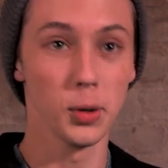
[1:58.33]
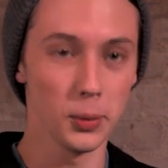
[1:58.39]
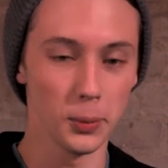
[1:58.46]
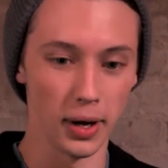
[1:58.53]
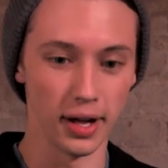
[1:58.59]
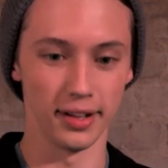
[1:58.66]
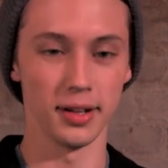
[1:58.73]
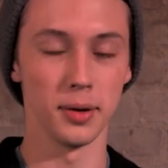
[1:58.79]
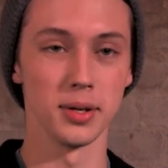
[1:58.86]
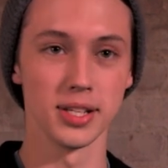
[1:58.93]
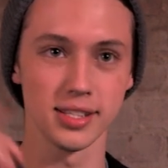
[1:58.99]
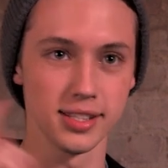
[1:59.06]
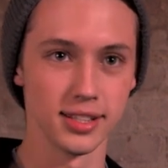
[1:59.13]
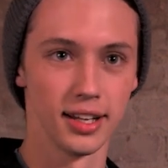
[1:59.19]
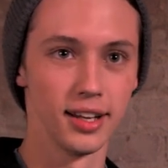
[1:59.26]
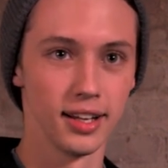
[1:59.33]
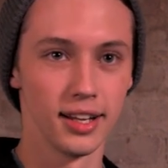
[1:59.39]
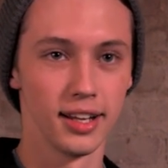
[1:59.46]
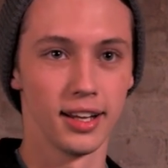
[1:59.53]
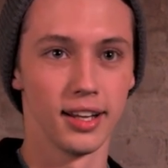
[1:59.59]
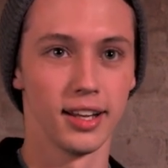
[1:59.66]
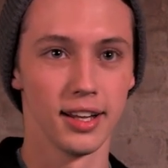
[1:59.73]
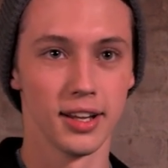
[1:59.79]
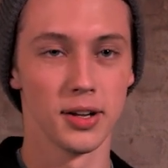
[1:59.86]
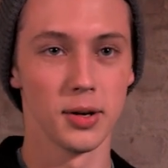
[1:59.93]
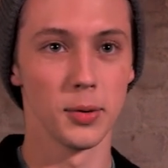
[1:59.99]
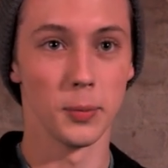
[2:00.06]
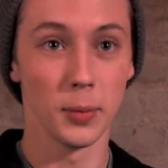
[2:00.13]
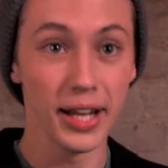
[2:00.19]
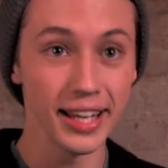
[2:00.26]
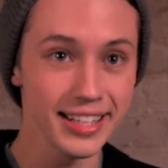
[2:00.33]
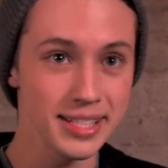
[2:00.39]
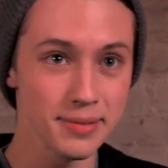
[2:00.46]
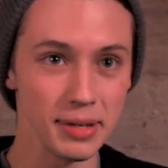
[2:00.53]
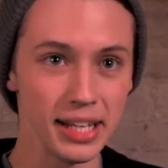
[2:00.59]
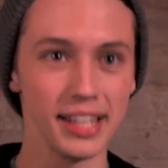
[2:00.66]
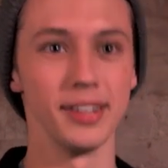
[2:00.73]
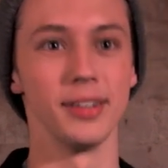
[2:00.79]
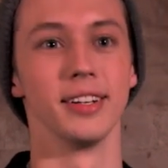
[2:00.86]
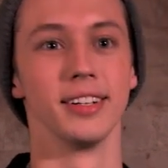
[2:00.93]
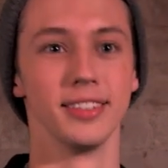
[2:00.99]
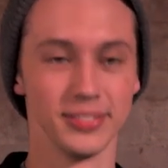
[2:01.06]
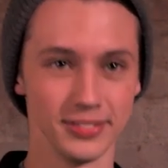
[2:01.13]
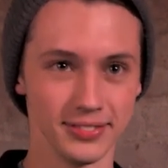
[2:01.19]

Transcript: cool, well, it was weird to meet you.